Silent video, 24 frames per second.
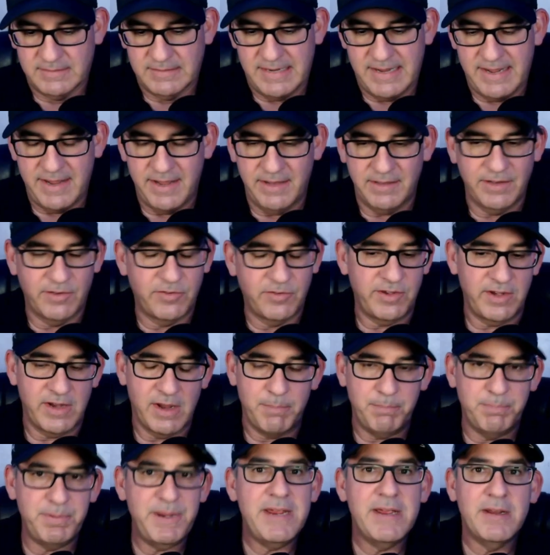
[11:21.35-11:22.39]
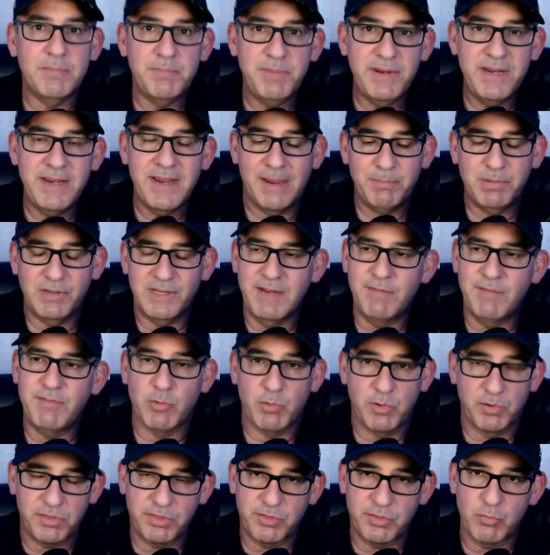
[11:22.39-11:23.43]
Let's see, on BNB, I believe
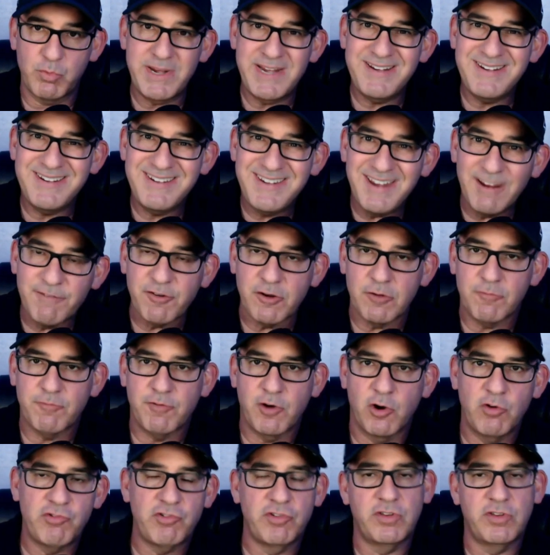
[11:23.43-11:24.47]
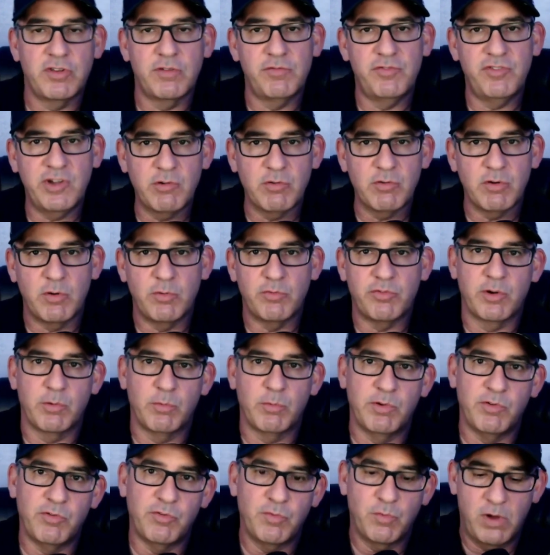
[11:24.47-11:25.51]
there were 3 different versions of zeros. There
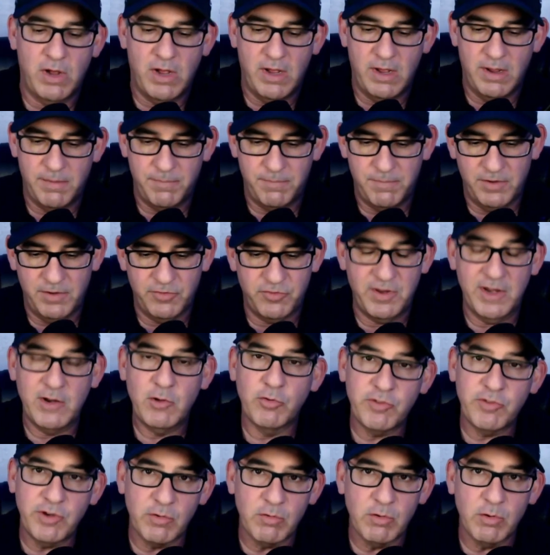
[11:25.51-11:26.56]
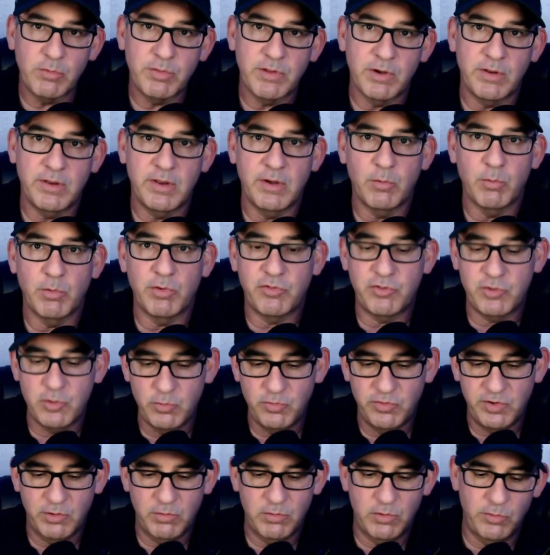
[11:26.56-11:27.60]
was a single zero, then there was
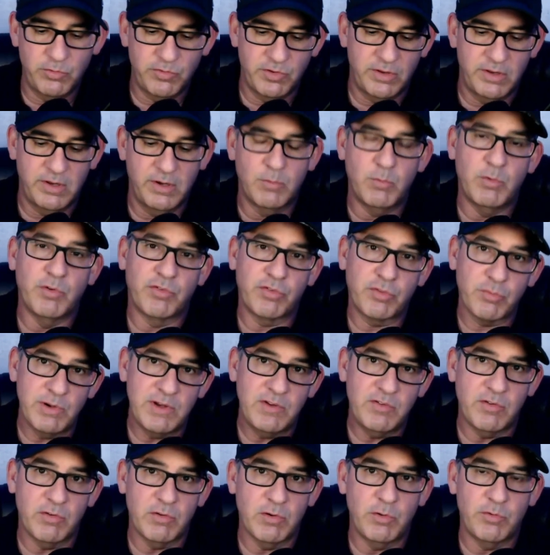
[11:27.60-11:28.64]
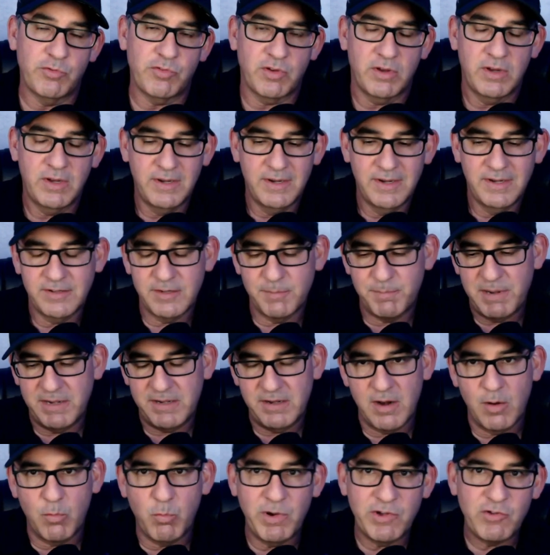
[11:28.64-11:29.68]
2 zeros, and then it was 3 zeros,
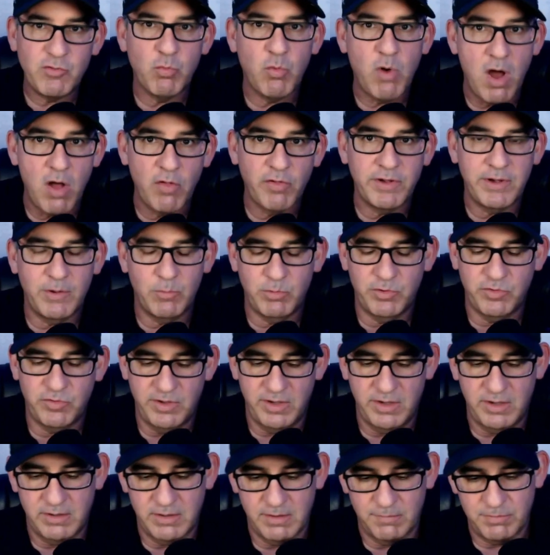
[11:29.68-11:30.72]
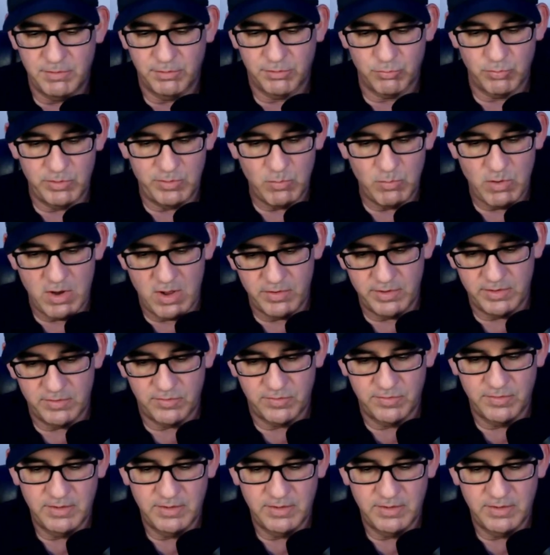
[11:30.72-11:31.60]
depending on which wallet it was in of the 3 wallets,